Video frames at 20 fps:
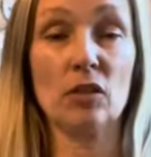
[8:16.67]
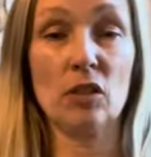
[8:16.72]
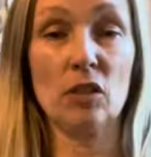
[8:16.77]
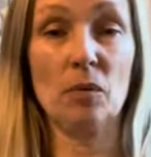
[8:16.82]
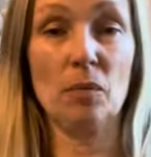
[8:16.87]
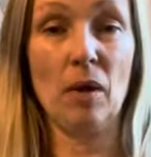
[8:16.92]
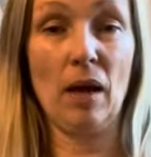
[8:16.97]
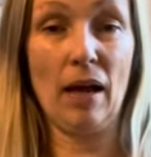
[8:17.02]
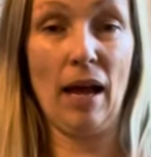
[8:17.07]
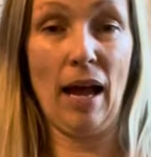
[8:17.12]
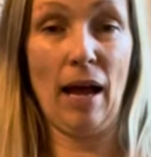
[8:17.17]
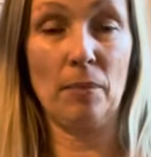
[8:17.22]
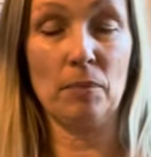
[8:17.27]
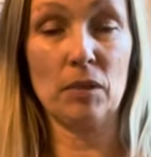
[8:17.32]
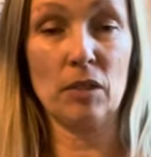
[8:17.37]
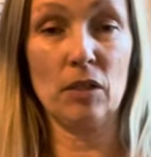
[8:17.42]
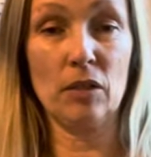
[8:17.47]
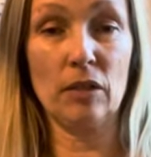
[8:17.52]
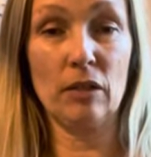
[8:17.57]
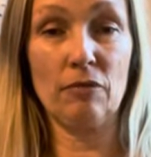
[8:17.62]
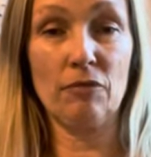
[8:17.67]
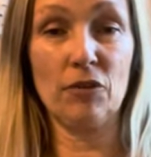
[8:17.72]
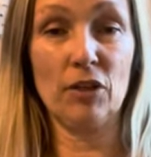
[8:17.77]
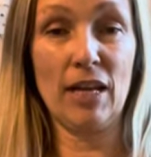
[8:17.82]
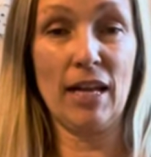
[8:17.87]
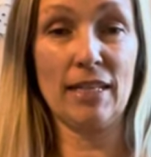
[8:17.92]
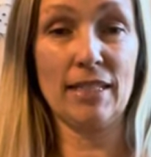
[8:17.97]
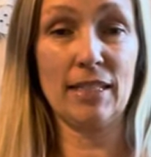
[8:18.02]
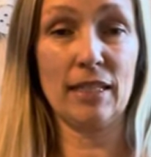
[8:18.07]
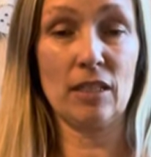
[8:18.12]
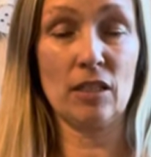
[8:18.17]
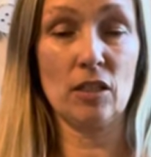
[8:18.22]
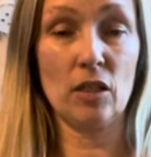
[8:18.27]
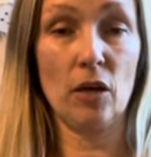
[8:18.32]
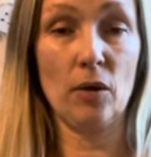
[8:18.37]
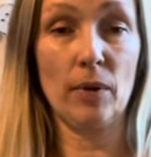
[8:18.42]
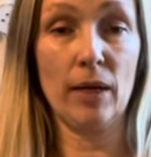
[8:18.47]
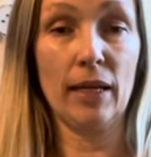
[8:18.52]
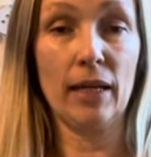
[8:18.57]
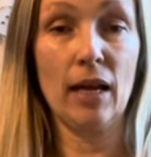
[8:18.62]
some absolutely frenetic
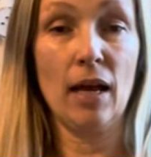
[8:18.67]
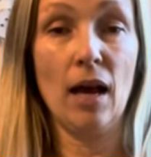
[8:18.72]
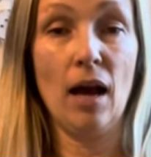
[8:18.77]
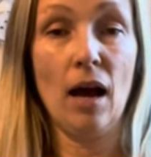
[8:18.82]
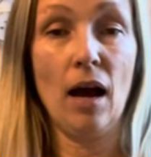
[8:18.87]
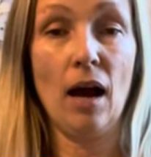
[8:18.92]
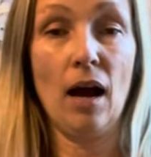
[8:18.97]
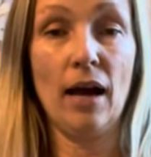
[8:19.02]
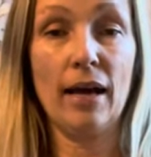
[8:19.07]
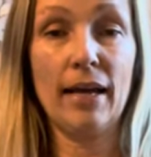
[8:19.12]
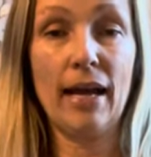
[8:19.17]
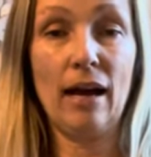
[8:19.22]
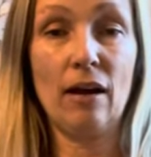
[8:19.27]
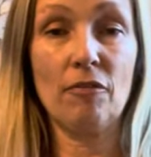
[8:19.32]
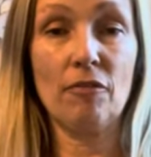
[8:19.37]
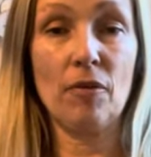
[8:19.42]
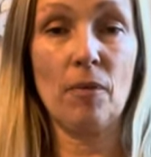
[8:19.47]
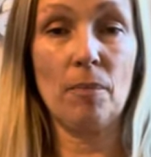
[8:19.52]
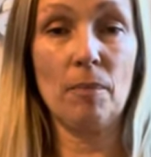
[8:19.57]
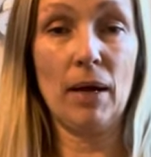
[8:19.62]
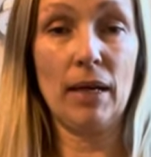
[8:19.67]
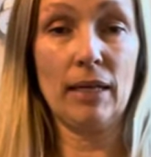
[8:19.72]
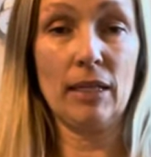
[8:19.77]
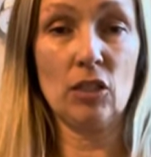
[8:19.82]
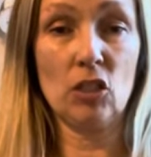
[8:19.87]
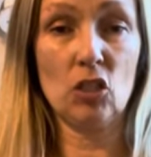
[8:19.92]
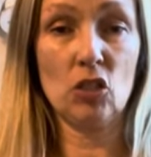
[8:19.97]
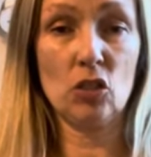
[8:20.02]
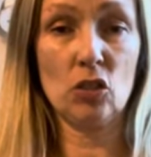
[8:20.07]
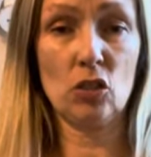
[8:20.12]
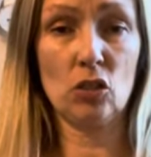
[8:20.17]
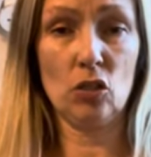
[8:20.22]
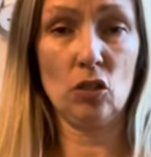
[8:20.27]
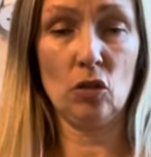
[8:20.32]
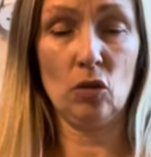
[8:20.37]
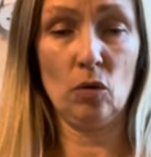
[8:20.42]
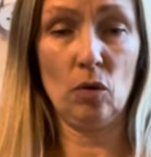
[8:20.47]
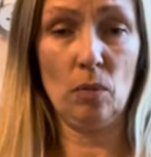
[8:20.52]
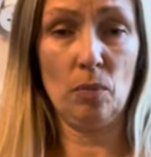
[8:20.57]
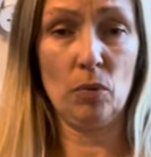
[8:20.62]
sewing, I have managed
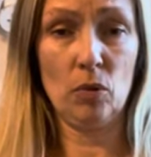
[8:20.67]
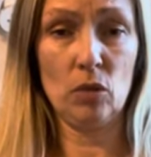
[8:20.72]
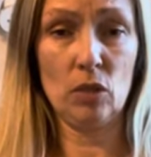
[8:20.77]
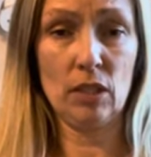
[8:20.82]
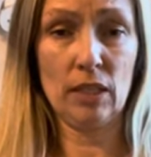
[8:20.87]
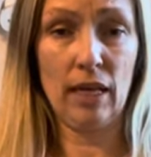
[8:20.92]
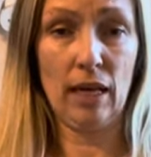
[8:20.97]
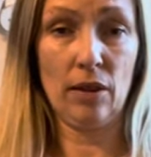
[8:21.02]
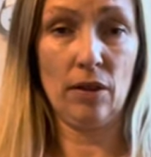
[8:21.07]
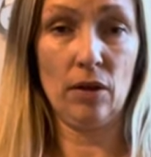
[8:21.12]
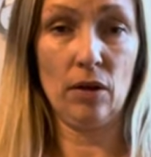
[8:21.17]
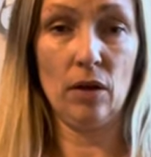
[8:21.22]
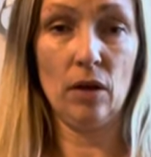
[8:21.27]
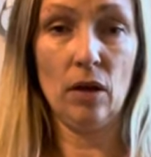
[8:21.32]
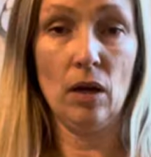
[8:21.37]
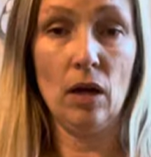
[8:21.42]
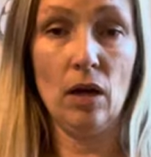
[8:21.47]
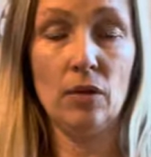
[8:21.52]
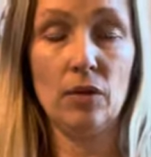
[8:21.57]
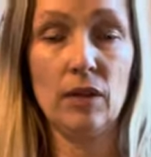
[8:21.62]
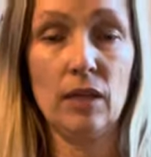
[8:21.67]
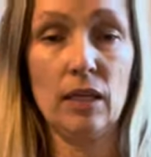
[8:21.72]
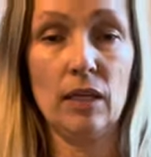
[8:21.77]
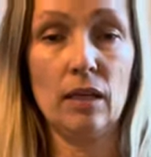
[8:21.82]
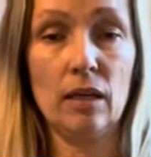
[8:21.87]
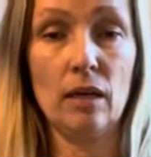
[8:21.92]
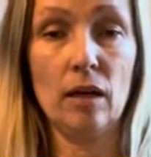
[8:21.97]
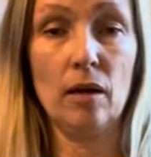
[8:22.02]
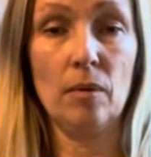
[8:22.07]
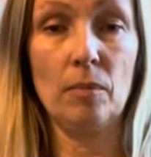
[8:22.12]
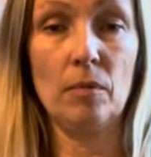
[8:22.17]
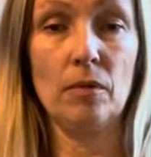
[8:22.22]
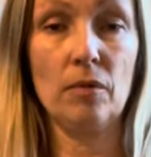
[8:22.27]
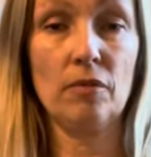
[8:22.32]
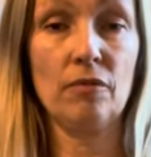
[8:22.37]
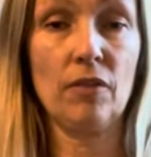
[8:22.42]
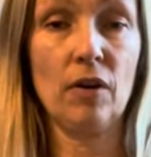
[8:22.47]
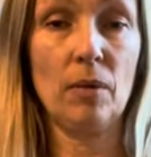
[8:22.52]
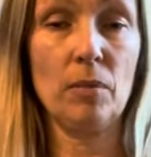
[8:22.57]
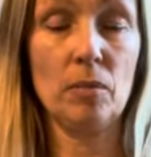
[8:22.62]
to put together the
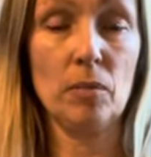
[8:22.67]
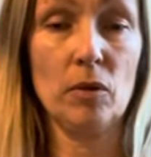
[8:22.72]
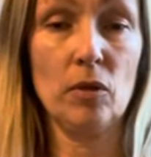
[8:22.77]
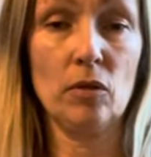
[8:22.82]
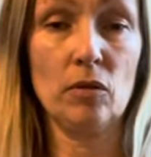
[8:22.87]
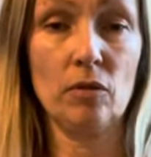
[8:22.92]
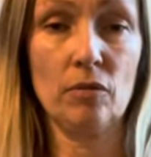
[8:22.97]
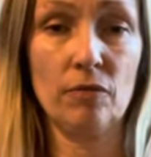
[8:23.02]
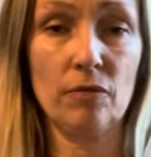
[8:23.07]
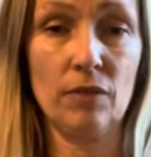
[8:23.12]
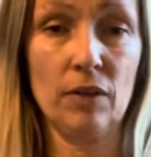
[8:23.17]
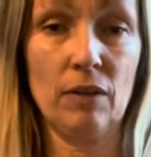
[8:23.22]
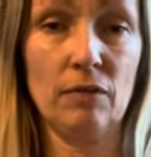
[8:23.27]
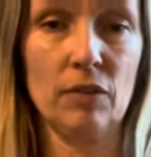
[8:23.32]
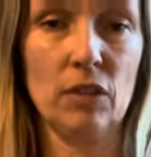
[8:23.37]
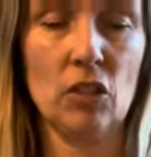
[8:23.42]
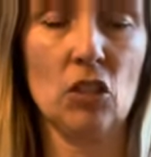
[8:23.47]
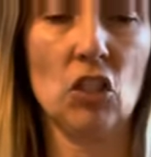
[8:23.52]
Fibre Mood Flavia